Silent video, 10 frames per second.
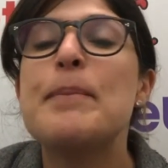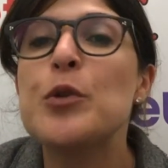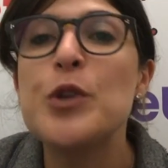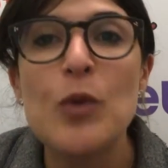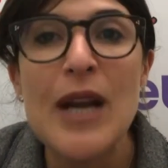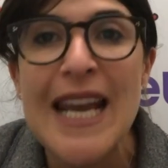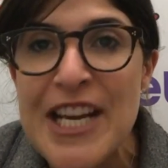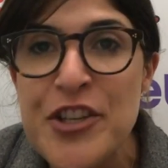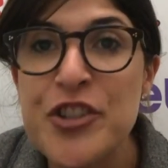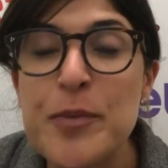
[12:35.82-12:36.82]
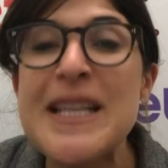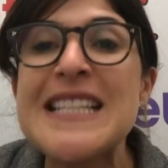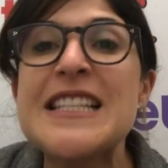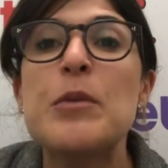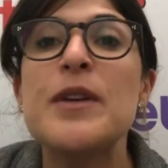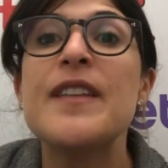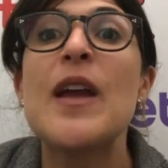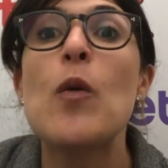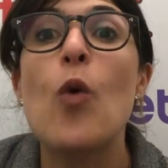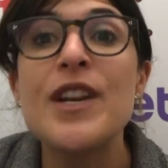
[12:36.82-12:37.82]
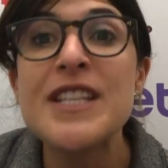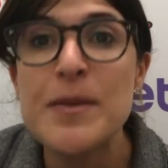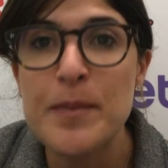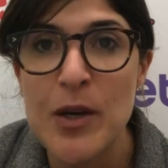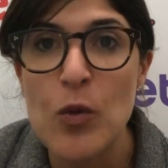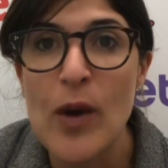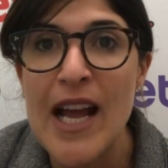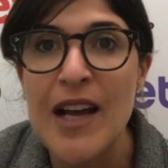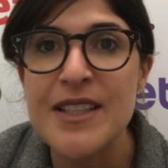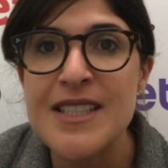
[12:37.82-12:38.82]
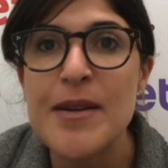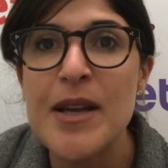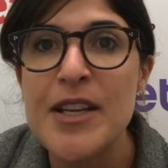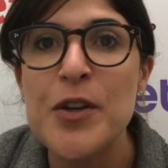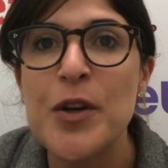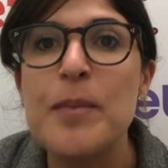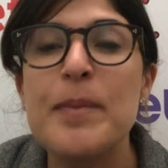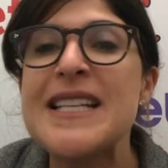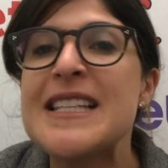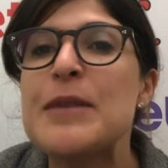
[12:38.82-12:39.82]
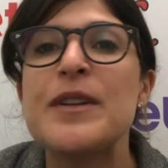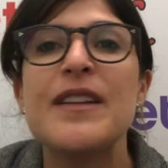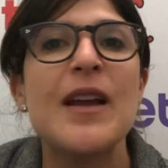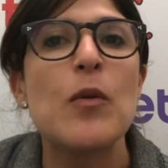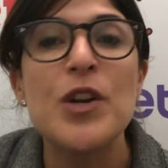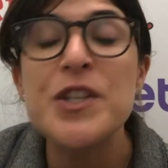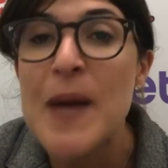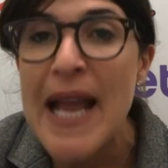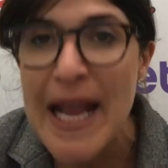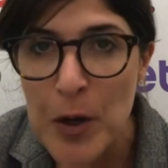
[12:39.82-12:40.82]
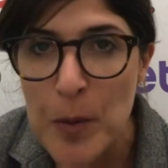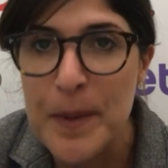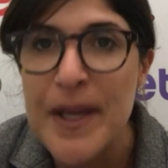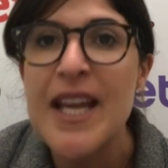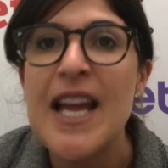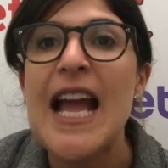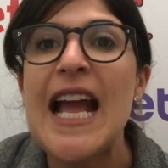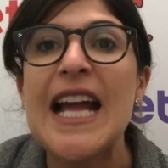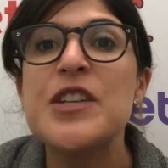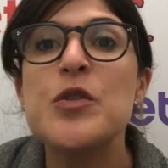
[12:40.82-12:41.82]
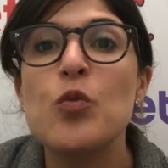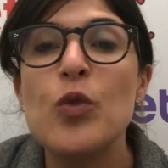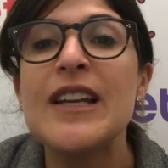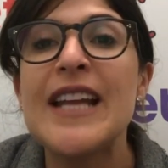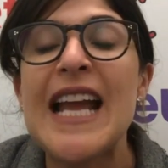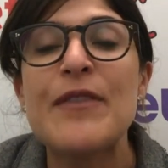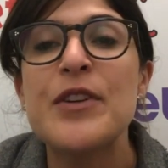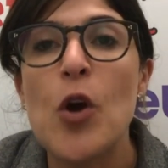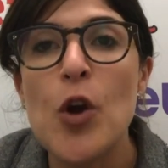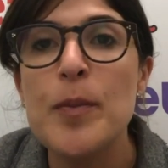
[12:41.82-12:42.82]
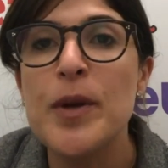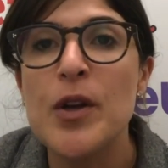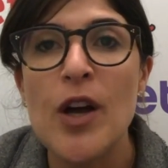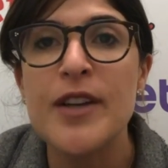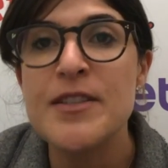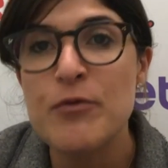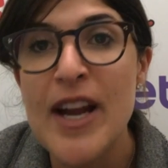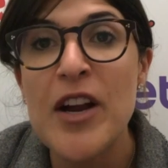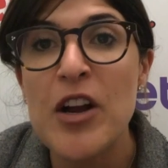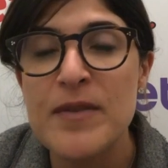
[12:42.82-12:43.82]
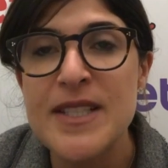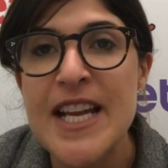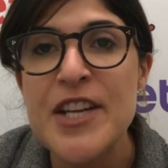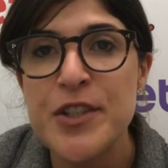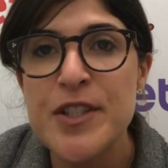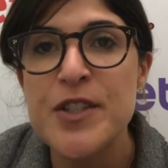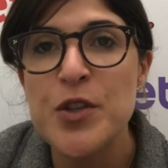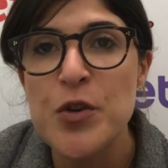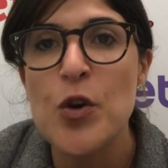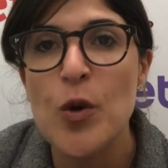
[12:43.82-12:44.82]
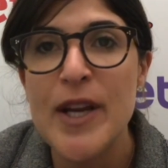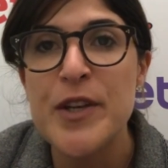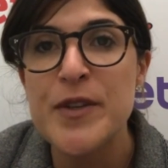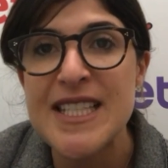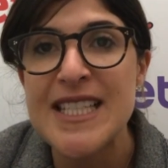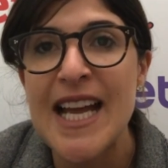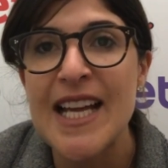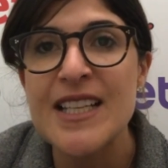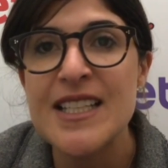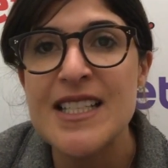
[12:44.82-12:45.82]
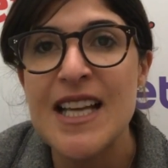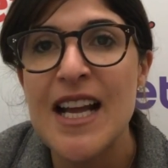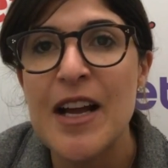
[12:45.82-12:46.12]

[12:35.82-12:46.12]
build a relationship, be someone that they want to be around, someone that they want to help, and really have an open, honest, frank conversation so you know where you stand,